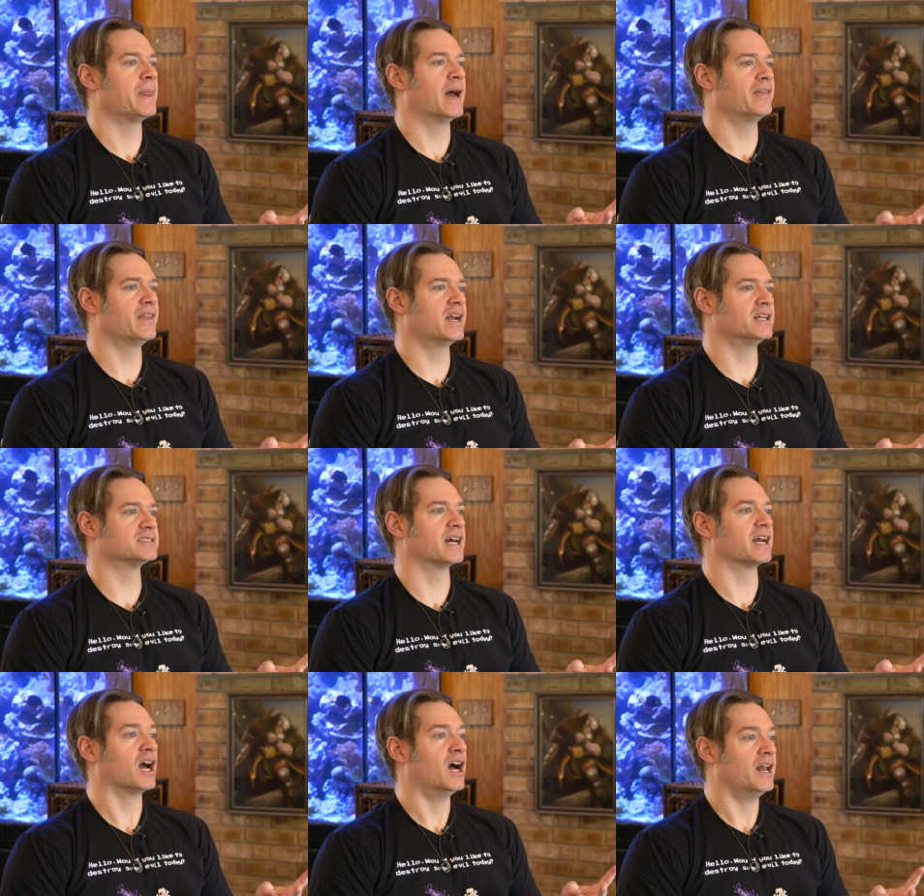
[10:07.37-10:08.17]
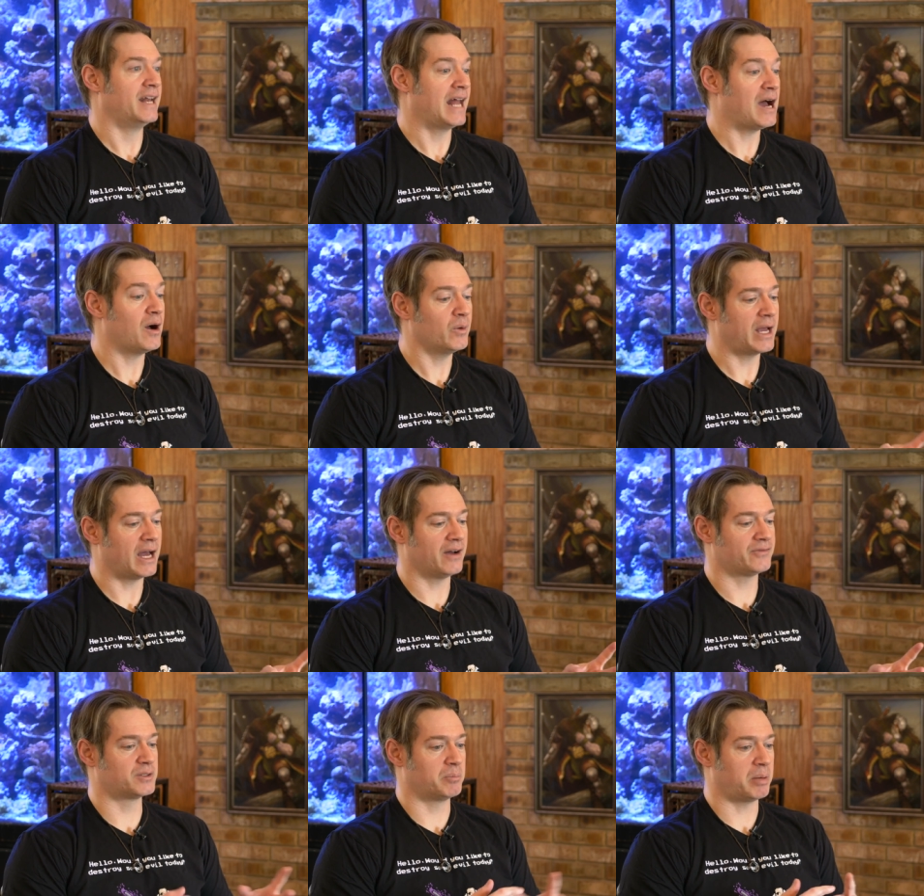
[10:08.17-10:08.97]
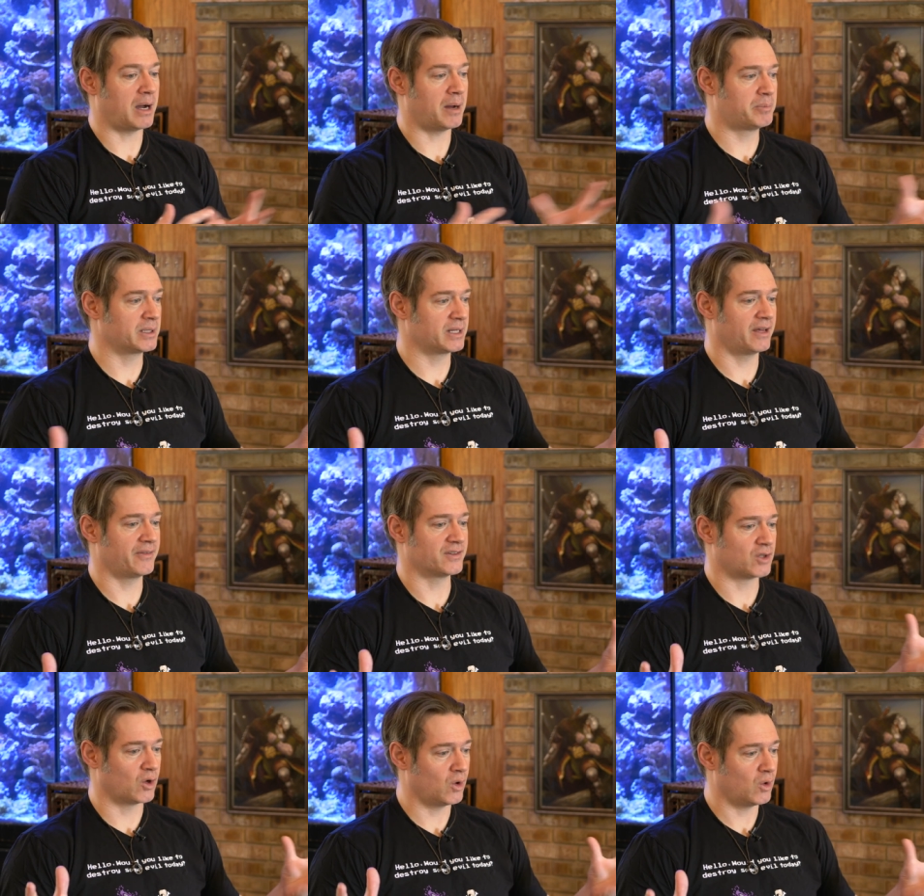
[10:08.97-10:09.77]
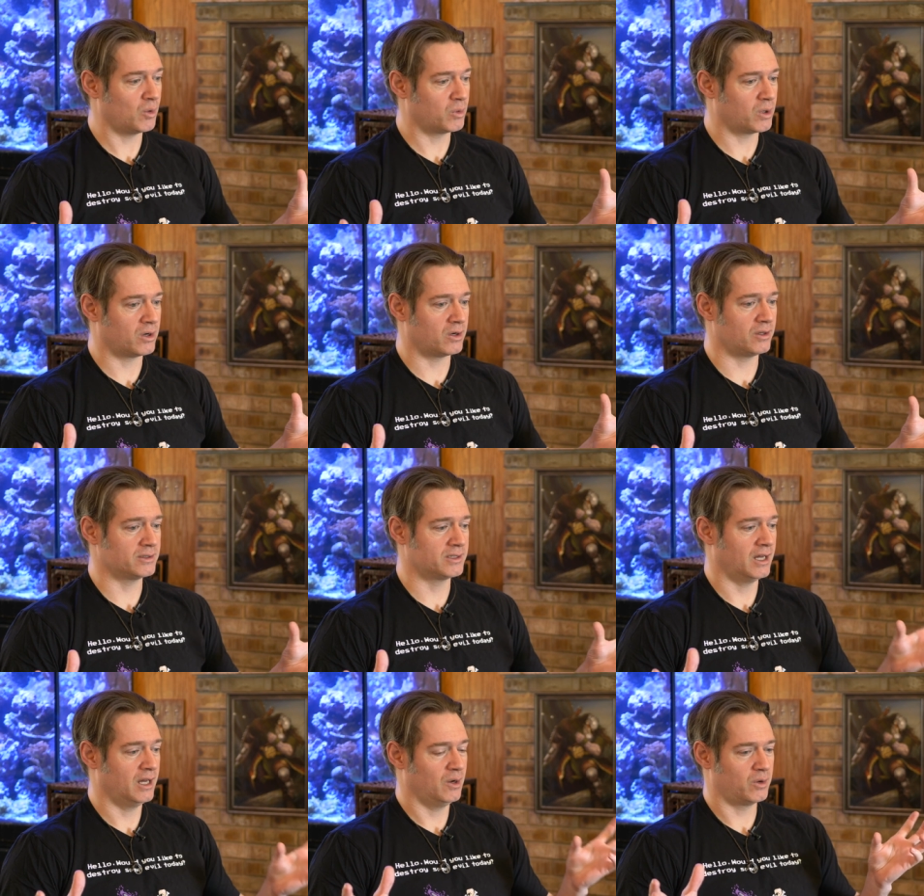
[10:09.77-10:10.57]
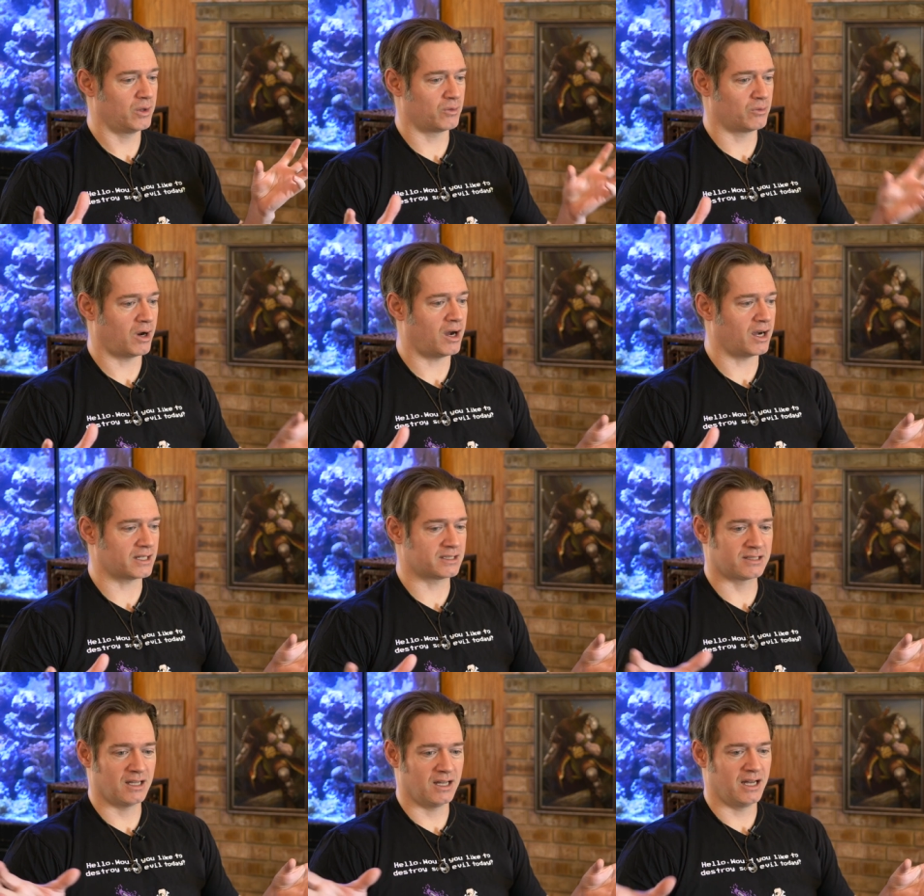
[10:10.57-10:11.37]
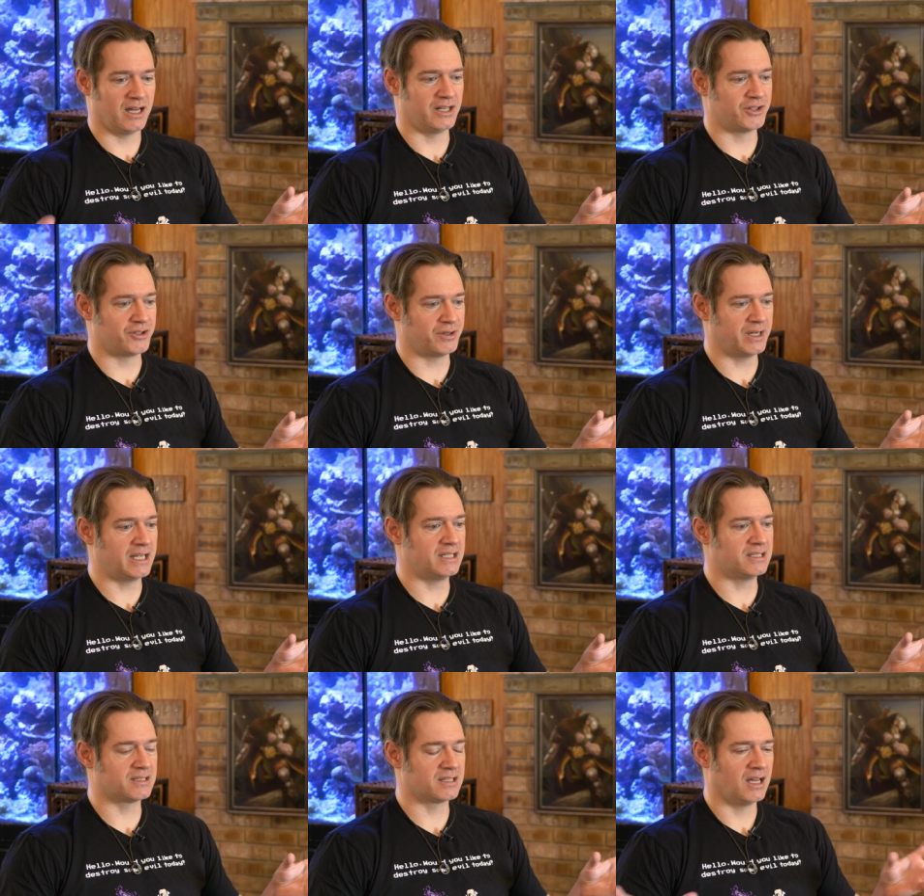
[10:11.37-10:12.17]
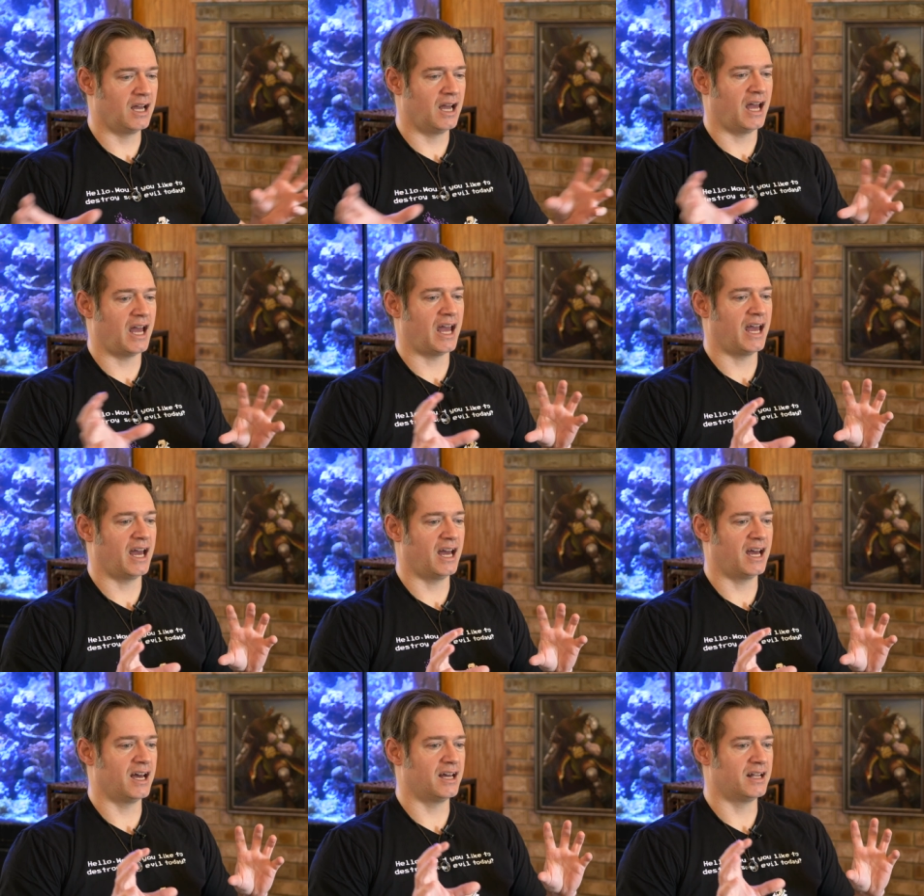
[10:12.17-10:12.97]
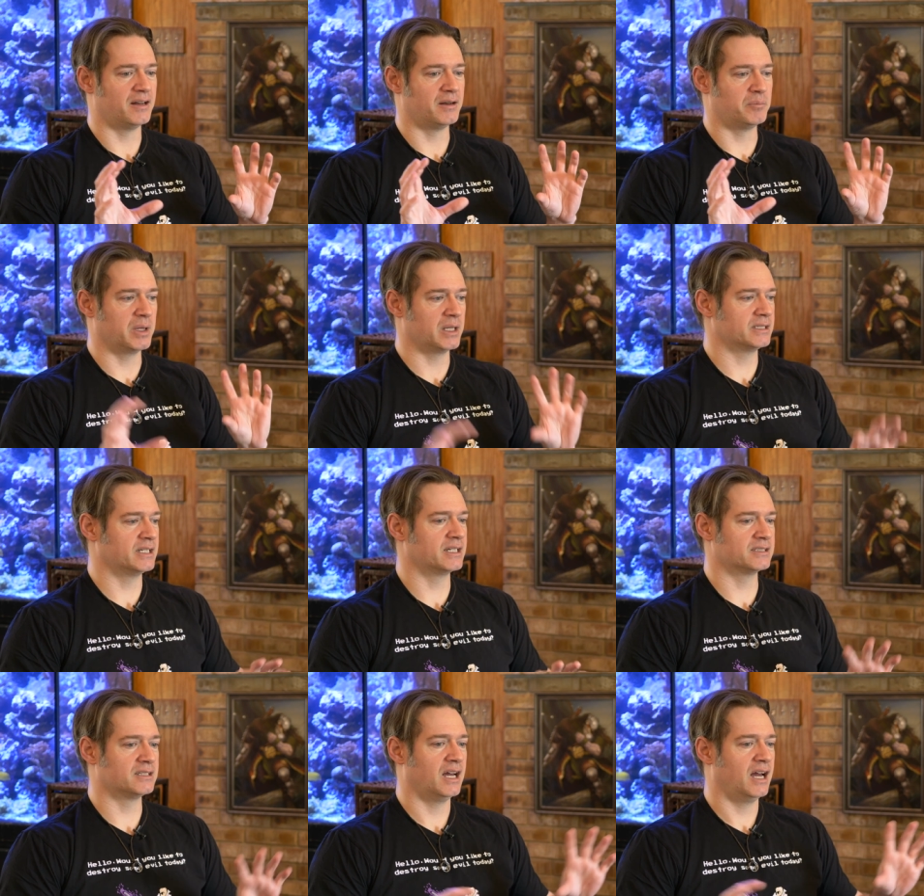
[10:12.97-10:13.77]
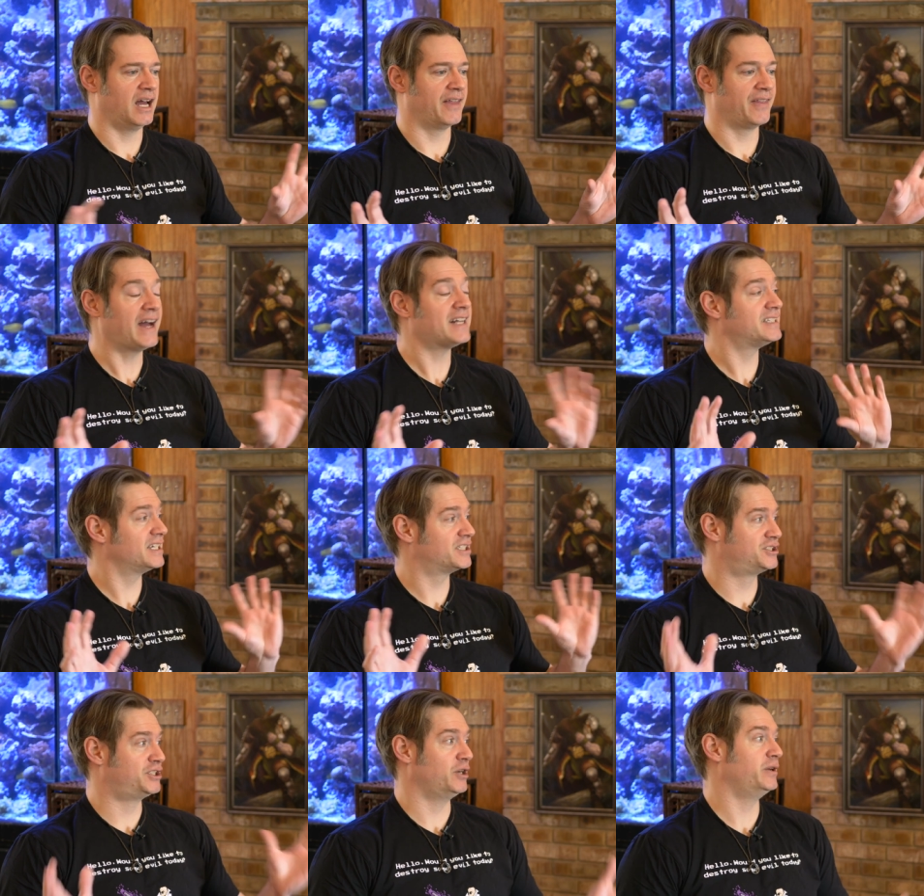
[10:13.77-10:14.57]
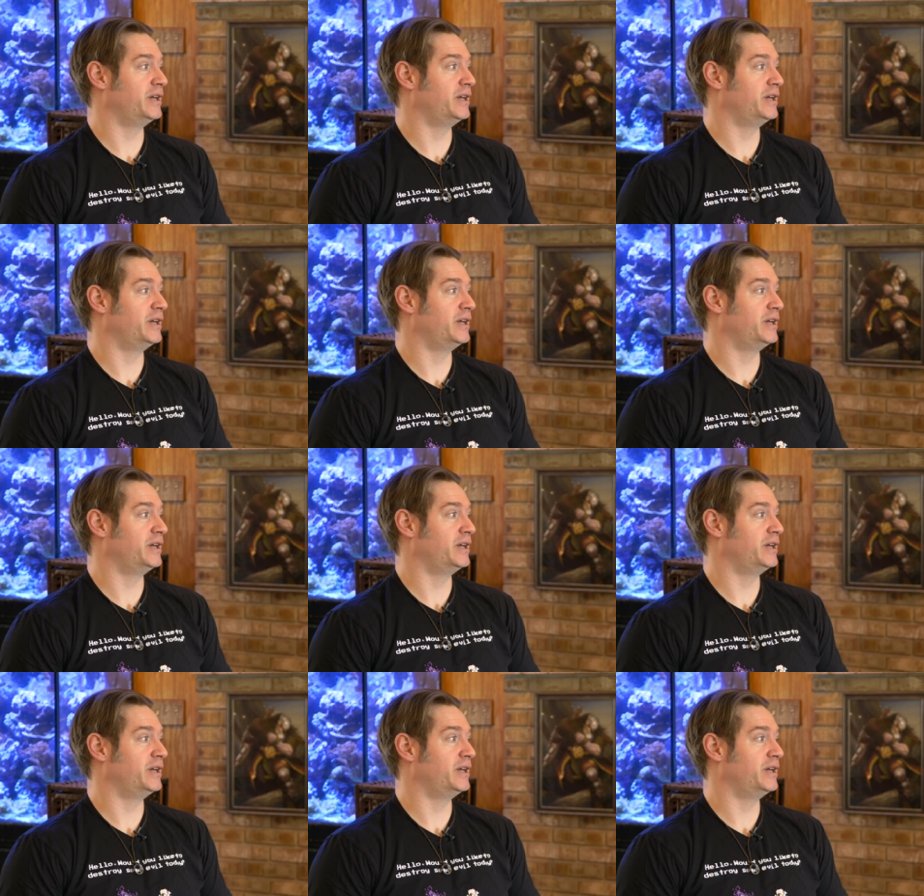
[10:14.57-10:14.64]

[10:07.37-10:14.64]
And then it's like, now we have to populate this whole world with rocks and trees and buildings, and that takes two